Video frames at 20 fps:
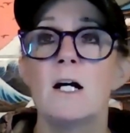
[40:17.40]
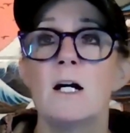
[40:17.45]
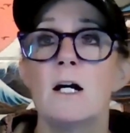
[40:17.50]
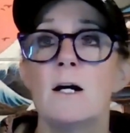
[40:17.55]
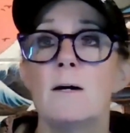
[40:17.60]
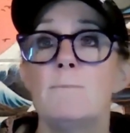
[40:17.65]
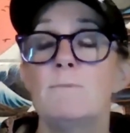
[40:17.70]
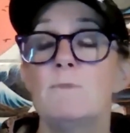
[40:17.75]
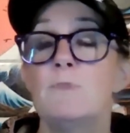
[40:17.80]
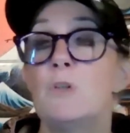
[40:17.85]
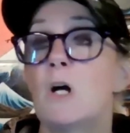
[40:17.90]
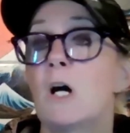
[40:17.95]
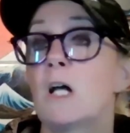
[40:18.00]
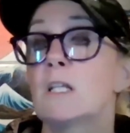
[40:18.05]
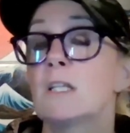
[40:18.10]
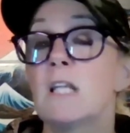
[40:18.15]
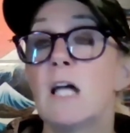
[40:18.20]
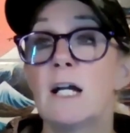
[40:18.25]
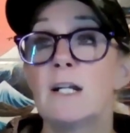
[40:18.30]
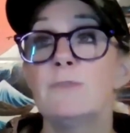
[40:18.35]
Uh,
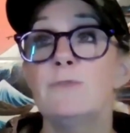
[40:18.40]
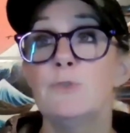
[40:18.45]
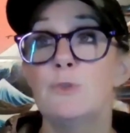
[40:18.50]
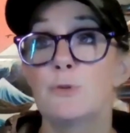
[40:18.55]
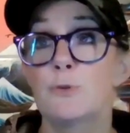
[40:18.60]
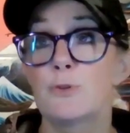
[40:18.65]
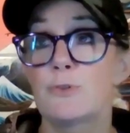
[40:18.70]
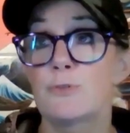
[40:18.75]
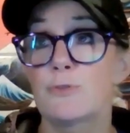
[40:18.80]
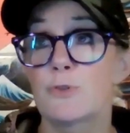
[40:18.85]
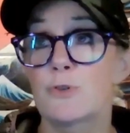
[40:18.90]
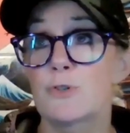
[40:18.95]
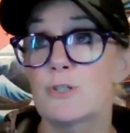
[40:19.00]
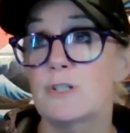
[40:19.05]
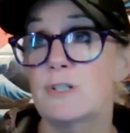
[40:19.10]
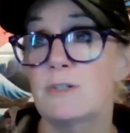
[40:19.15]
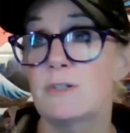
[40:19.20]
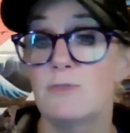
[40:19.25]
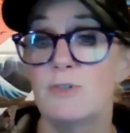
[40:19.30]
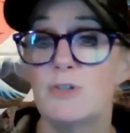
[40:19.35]
a lot of neurodivergent
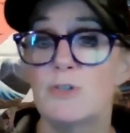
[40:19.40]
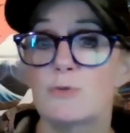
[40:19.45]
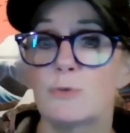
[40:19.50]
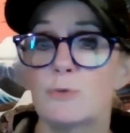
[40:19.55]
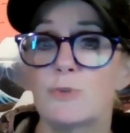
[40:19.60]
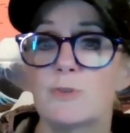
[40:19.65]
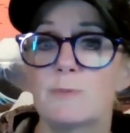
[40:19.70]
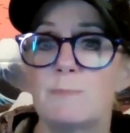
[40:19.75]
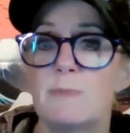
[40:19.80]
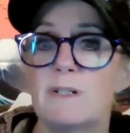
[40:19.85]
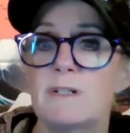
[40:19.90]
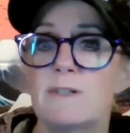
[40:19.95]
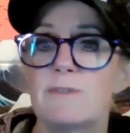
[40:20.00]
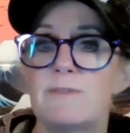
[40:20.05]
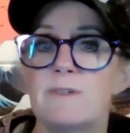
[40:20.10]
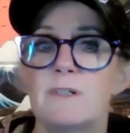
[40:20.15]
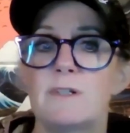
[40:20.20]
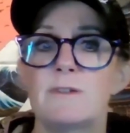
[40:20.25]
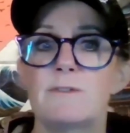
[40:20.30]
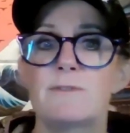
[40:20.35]
individuals
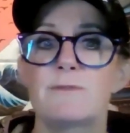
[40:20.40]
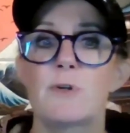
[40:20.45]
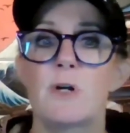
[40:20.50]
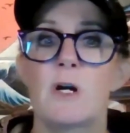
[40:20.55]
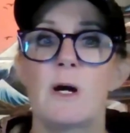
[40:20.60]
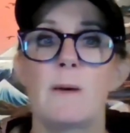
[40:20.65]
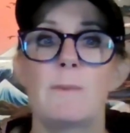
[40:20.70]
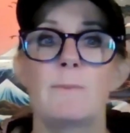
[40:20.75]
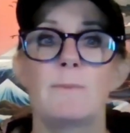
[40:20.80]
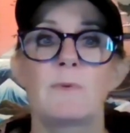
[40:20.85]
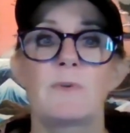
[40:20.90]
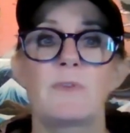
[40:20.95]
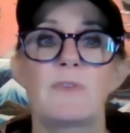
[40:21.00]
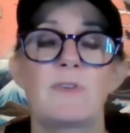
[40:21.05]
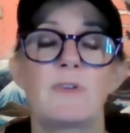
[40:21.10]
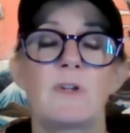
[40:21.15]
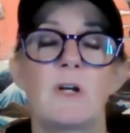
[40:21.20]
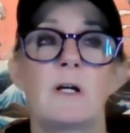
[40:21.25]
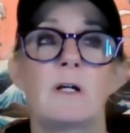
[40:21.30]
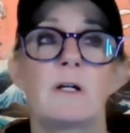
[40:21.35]
benefit from
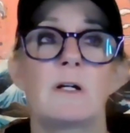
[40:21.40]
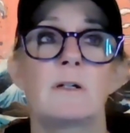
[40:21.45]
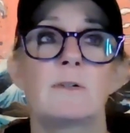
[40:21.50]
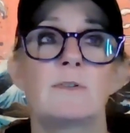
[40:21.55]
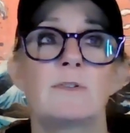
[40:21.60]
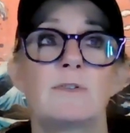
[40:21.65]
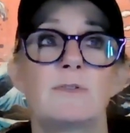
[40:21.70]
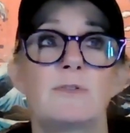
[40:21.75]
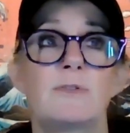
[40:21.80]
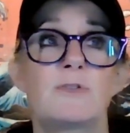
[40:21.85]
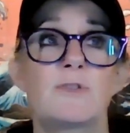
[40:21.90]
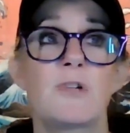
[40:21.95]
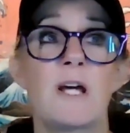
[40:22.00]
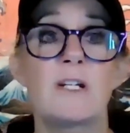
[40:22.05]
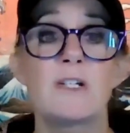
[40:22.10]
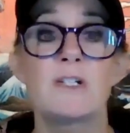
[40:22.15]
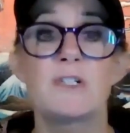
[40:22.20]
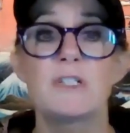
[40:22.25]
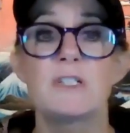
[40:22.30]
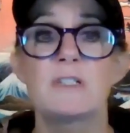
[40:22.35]

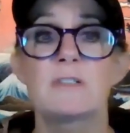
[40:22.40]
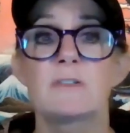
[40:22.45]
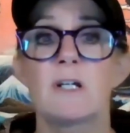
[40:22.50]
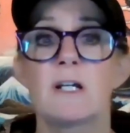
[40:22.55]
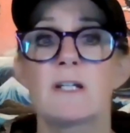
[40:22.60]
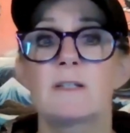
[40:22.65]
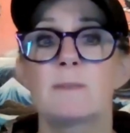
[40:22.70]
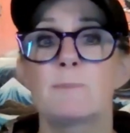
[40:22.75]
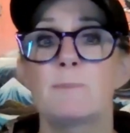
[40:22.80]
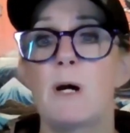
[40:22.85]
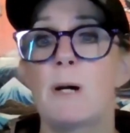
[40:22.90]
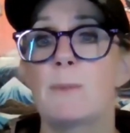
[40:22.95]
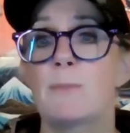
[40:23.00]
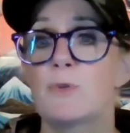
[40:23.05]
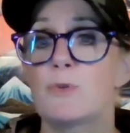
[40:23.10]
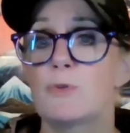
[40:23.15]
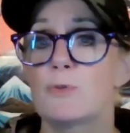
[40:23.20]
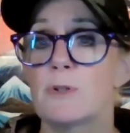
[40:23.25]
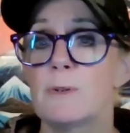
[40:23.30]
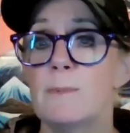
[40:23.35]
strategies like the
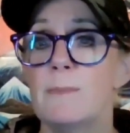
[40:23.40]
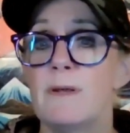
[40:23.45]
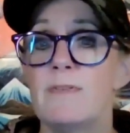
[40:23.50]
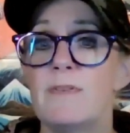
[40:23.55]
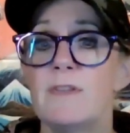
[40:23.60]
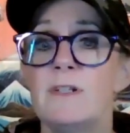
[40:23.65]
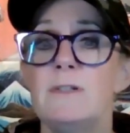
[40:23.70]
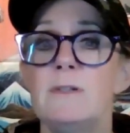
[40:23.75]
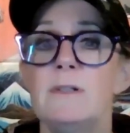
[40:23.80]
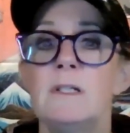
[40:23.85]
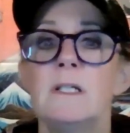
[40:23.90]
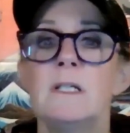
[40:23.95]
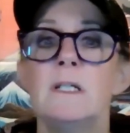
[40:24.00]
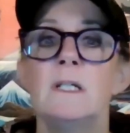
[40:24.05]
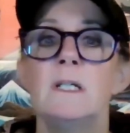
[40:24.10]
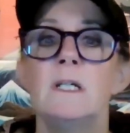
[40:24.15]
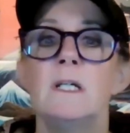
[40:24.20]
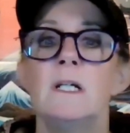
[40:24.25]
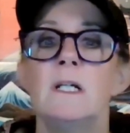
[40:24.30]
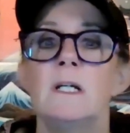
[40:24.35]
Pomodoro method,
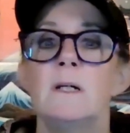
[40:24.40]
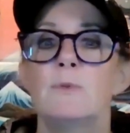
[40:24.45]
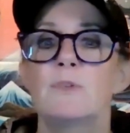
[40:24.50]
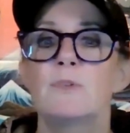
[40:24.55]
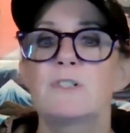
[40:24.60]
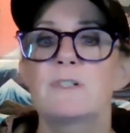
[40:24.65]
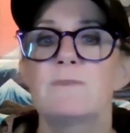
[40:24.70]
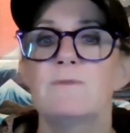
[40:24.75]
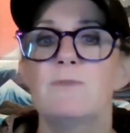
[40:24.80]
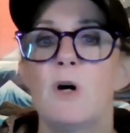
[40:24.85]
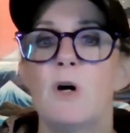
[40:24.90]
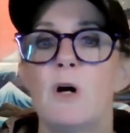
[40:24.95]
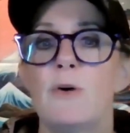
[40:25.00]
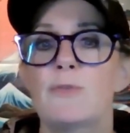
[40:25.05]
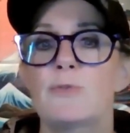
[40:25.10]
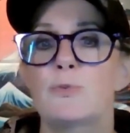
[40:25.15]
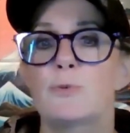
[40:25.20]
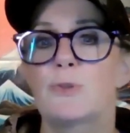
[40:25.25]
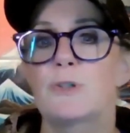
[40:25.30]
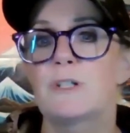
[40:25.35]
which
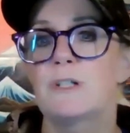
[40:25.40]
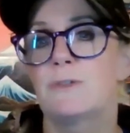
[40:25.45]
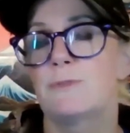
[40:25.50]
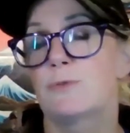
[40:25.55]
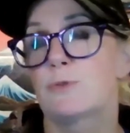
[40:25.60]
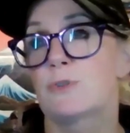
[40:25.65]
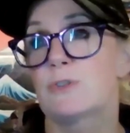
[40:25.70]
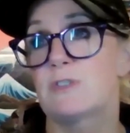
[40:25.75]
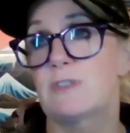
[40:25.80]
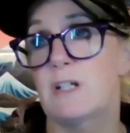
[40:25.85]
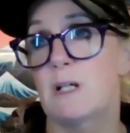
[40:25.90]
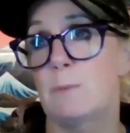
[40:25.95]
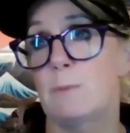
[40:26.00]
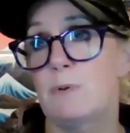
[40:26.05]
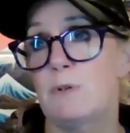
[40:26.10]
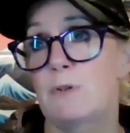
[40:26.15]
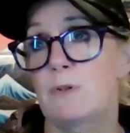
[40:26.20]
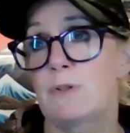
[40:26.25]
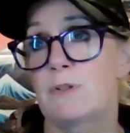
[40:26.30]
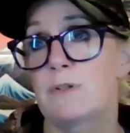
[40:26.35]
involves working for a set
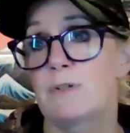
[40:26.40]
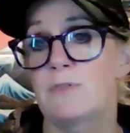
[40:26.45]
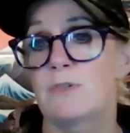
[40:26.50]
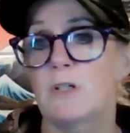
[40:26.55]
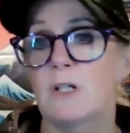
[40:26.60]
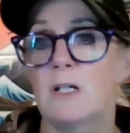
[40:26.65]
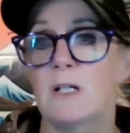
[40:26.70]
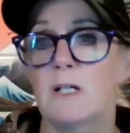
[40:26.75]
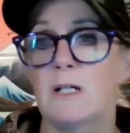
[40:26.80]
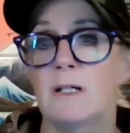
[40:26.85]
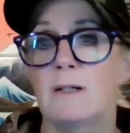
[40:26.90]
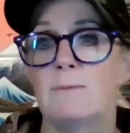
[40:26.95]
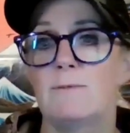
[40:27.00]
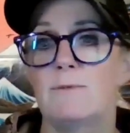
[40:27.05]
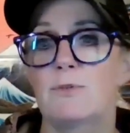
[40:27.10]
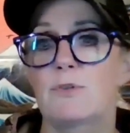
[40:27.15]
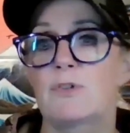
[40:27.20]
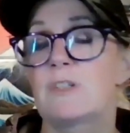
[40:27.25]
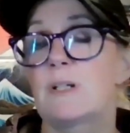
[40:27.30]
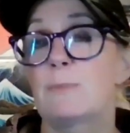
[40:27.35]
period of time,
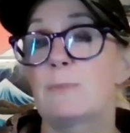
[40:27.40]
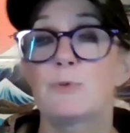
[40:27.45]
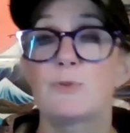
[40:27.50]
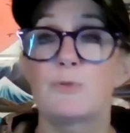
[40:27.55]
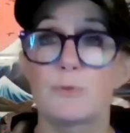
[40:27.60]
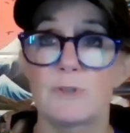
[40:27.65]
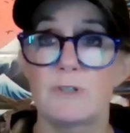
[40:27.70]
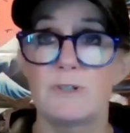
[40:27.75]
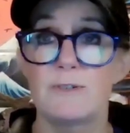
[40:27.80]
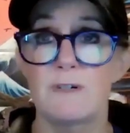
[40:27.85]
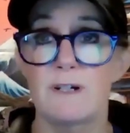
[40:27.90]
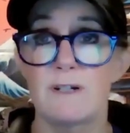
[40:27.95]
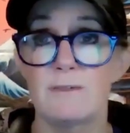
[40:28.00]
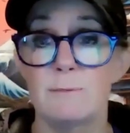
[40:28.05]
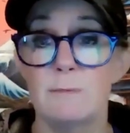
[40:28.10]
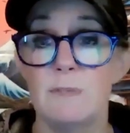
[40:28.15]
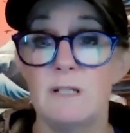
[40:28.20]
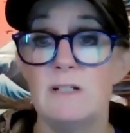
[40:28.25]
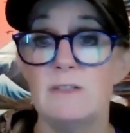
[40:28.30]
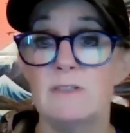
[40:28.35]
for example,
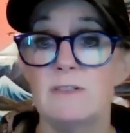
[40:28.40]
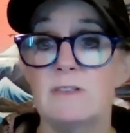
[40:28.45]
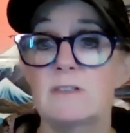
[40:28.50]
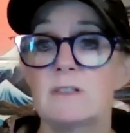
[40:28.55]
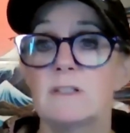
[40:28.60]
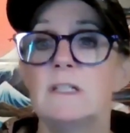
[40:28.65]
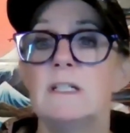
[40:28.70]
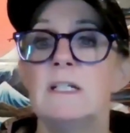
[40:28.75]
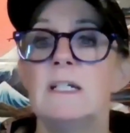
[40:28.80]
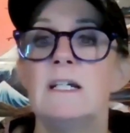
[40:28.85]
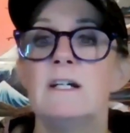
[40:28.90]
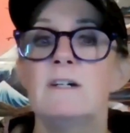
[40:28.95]
25 minutes,